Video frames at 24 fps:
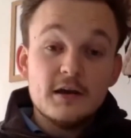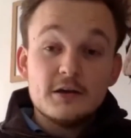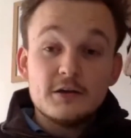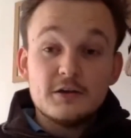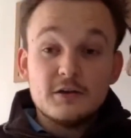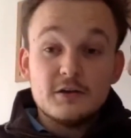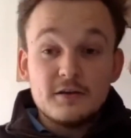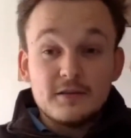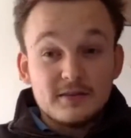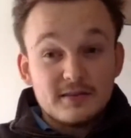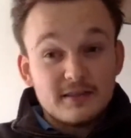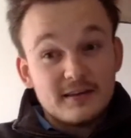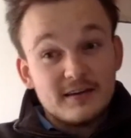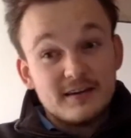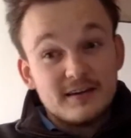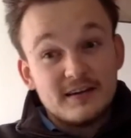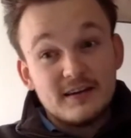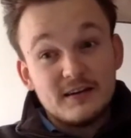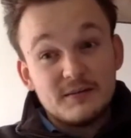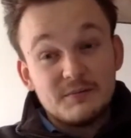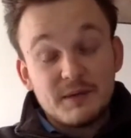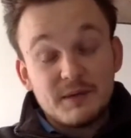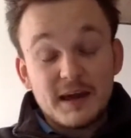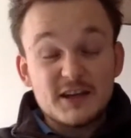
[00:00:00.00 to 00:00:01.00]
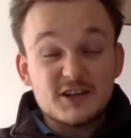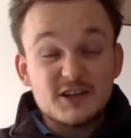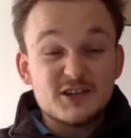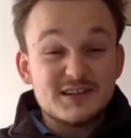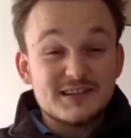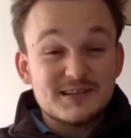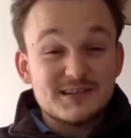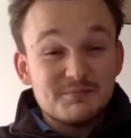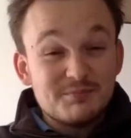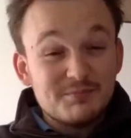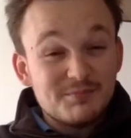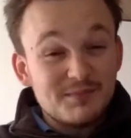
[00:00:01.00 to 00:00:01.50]
The
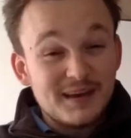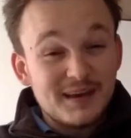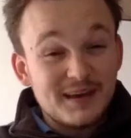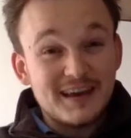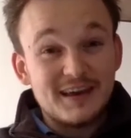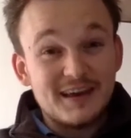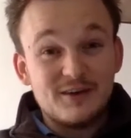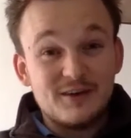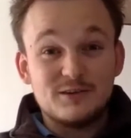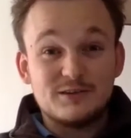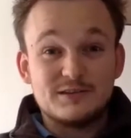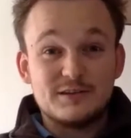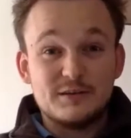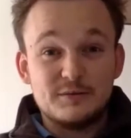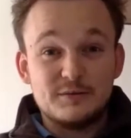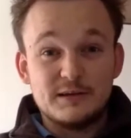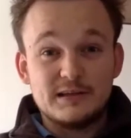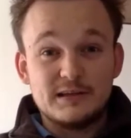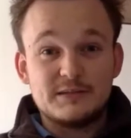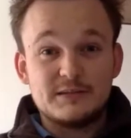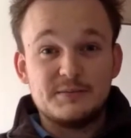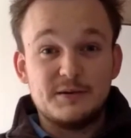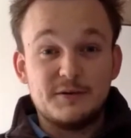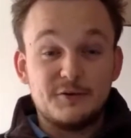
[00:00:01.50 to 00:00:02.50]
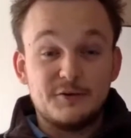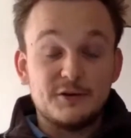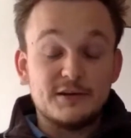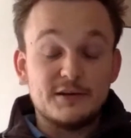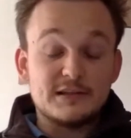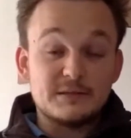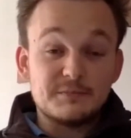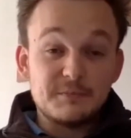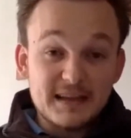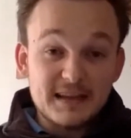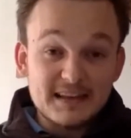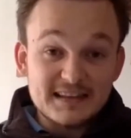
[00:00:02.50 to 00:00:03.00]
patients may also
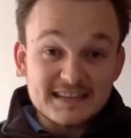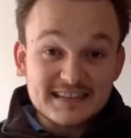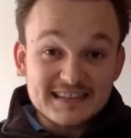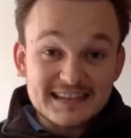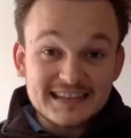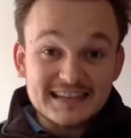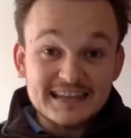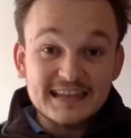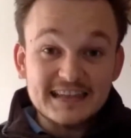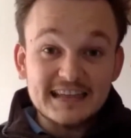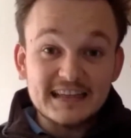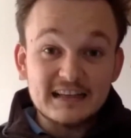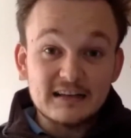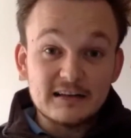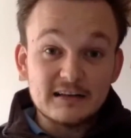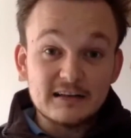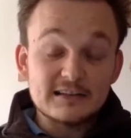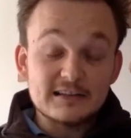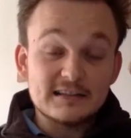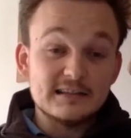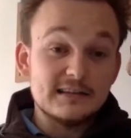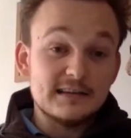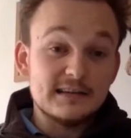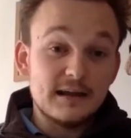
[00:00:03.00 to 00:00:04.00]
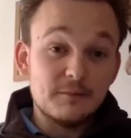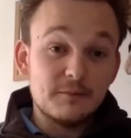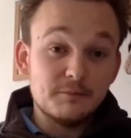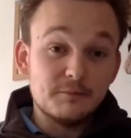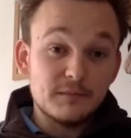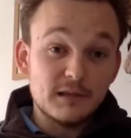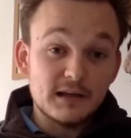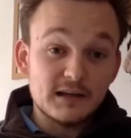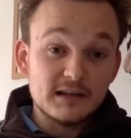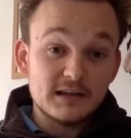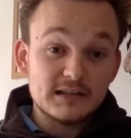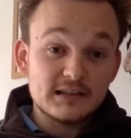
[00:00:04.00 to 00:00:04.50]
experience pins and needles,
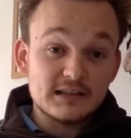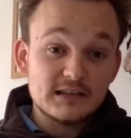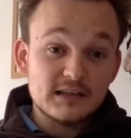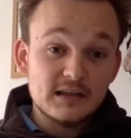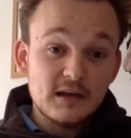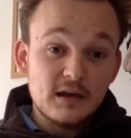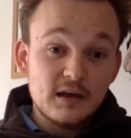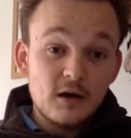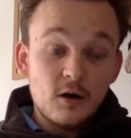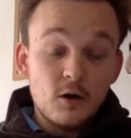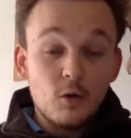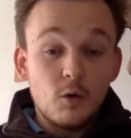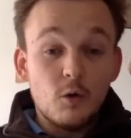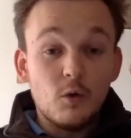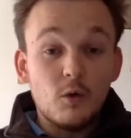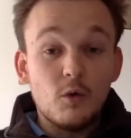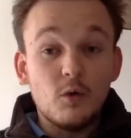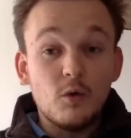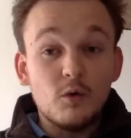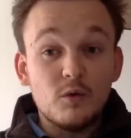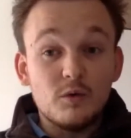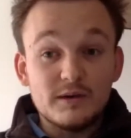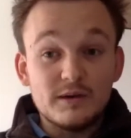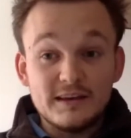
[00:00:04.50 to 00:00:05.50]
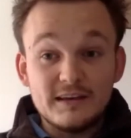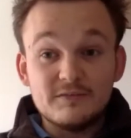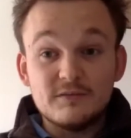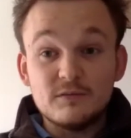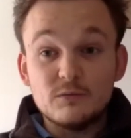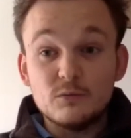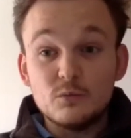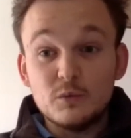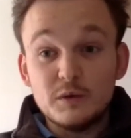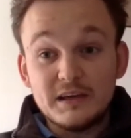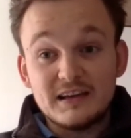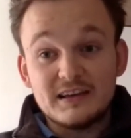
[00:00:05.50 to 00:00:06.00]
numbness, or
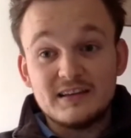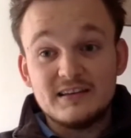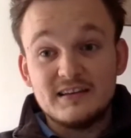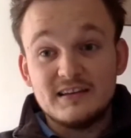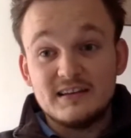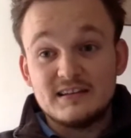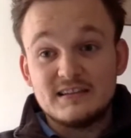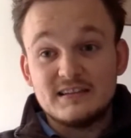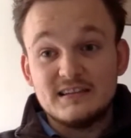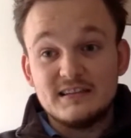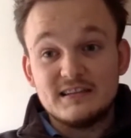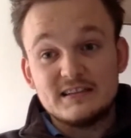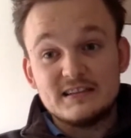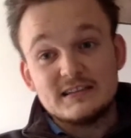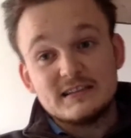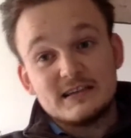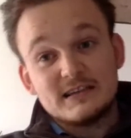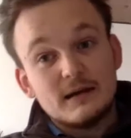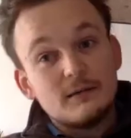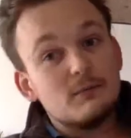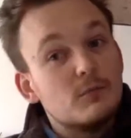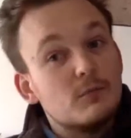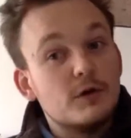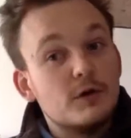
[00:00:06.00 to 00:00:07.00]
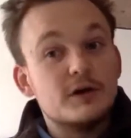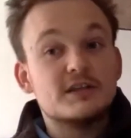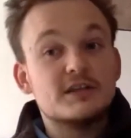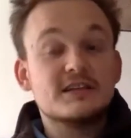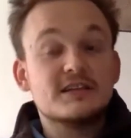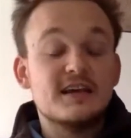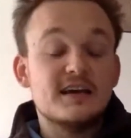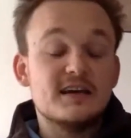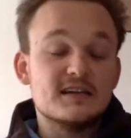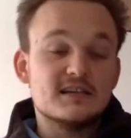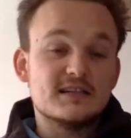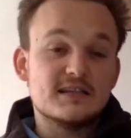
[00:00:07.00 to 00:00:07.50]
even weakness in some worst
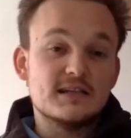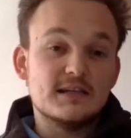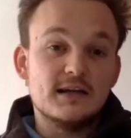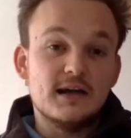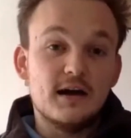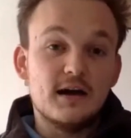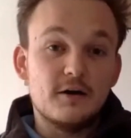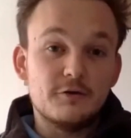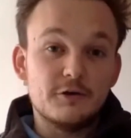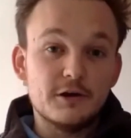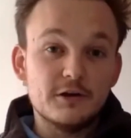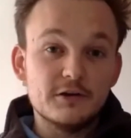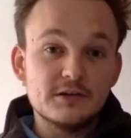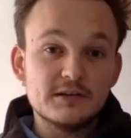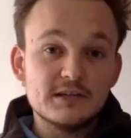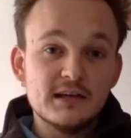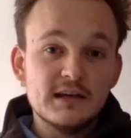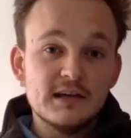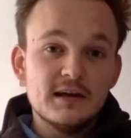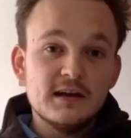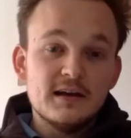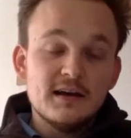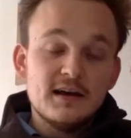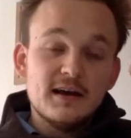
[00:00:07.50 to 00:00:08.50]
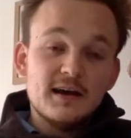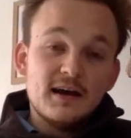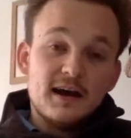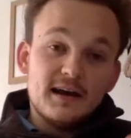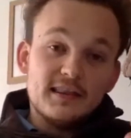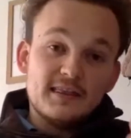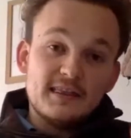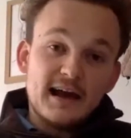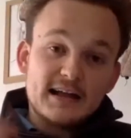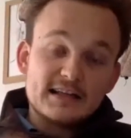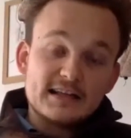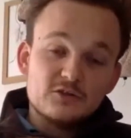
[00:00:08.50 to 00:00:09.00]
case scenarios.
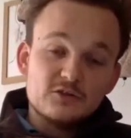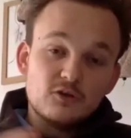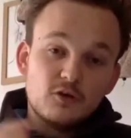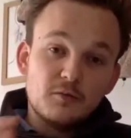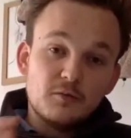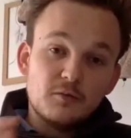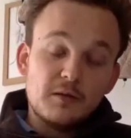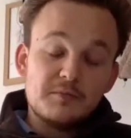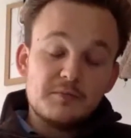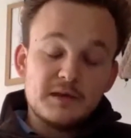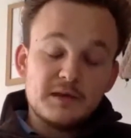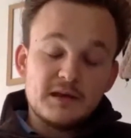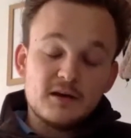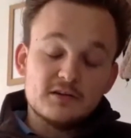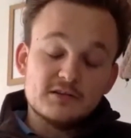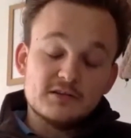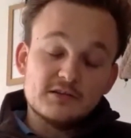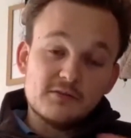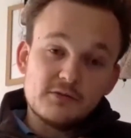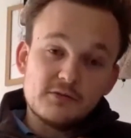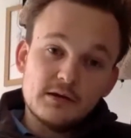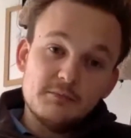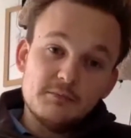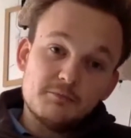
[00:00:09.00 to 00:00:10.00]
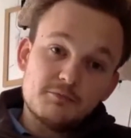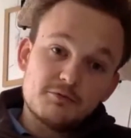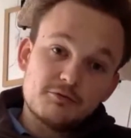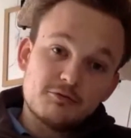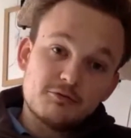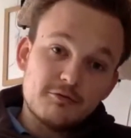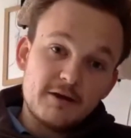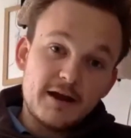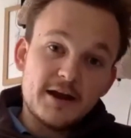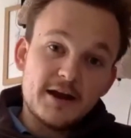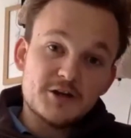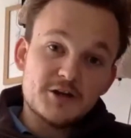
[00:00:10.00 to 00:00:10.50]
And that's normally because of
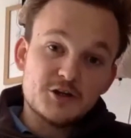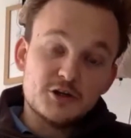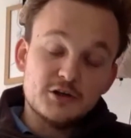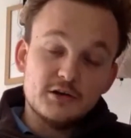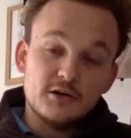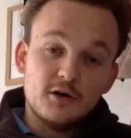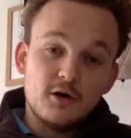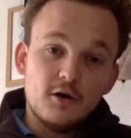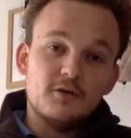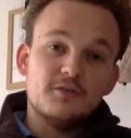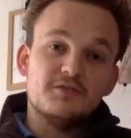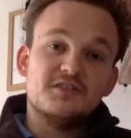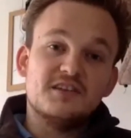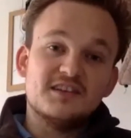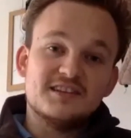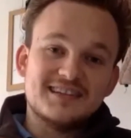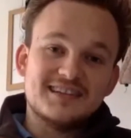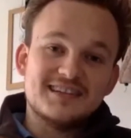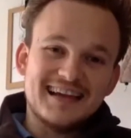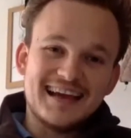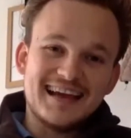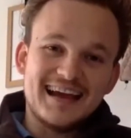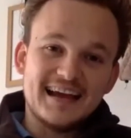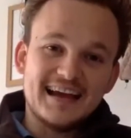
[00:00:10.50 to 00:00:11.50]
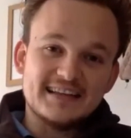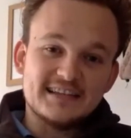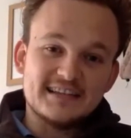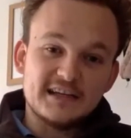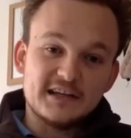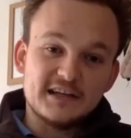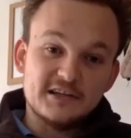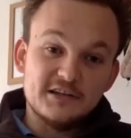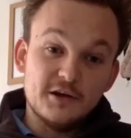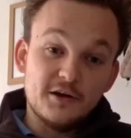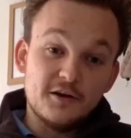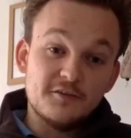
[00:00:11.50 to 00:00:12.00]
compression of the
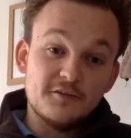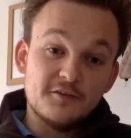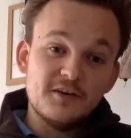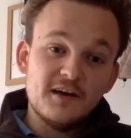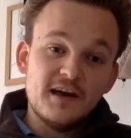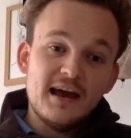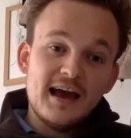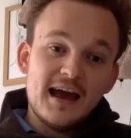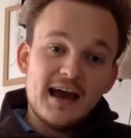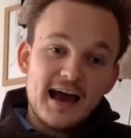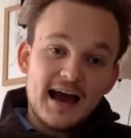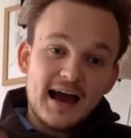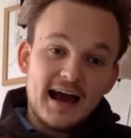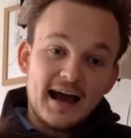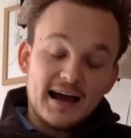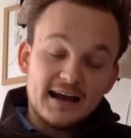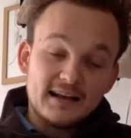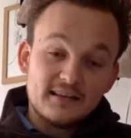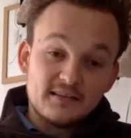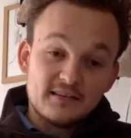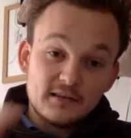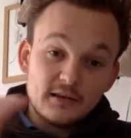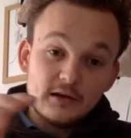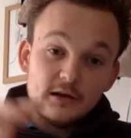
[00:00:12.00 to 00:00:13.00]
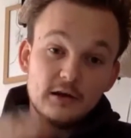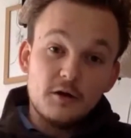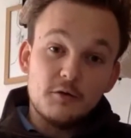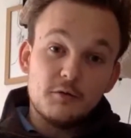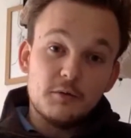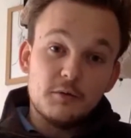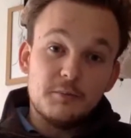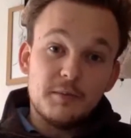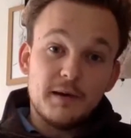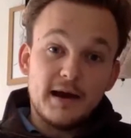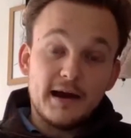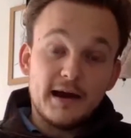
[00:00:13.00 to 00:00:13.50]
sciatic nerve at the
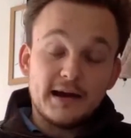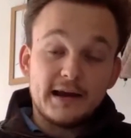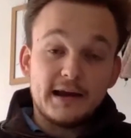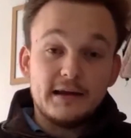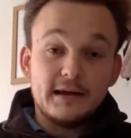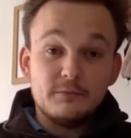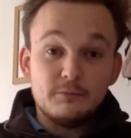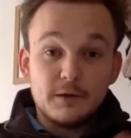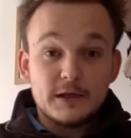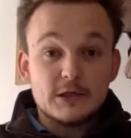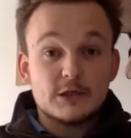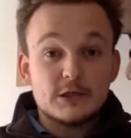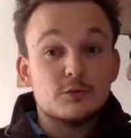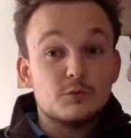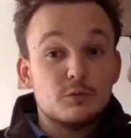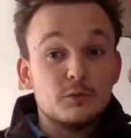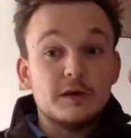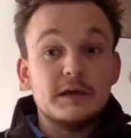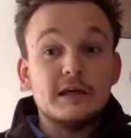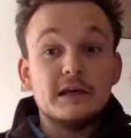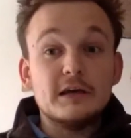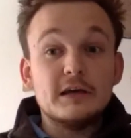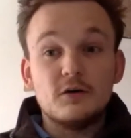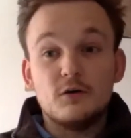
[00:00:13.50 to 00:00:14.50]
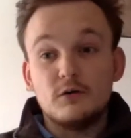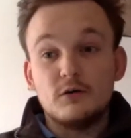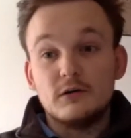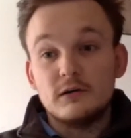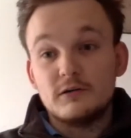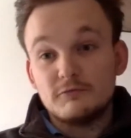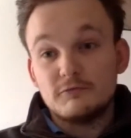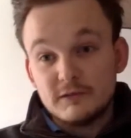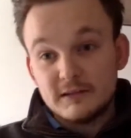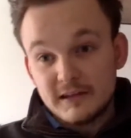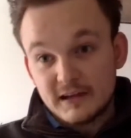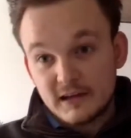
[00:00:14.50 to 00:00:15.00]
lower back, in which we call a
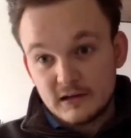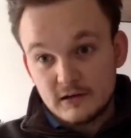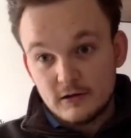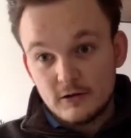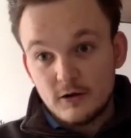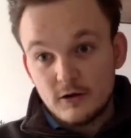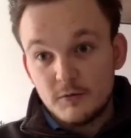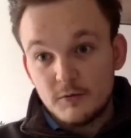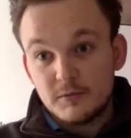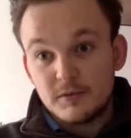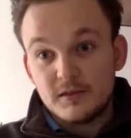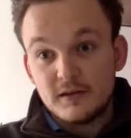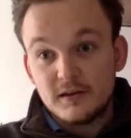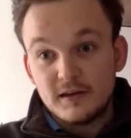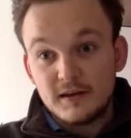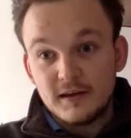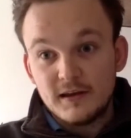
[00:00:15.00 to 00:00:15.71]
radiculopathy.